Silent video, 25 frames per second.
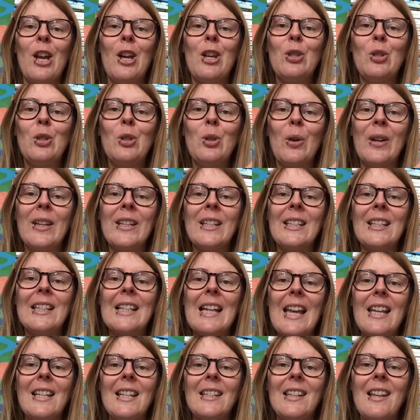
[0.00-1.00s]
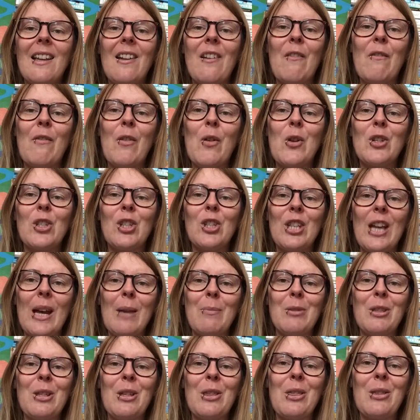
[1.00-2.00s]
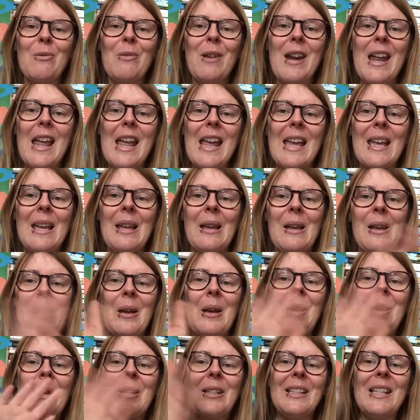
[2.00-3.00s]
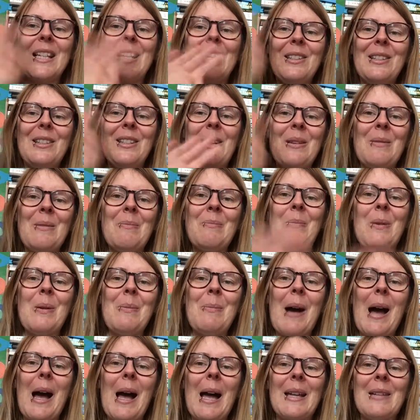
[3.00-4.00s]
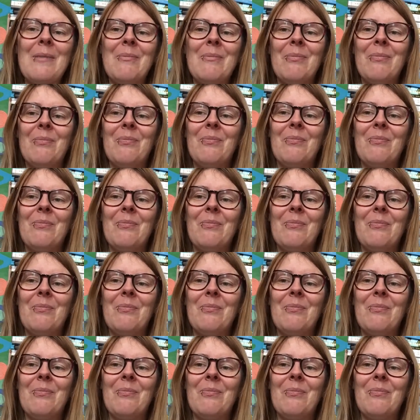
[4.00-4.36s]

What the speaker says: Join us later for chapter 3. See you soon. Bye-bye.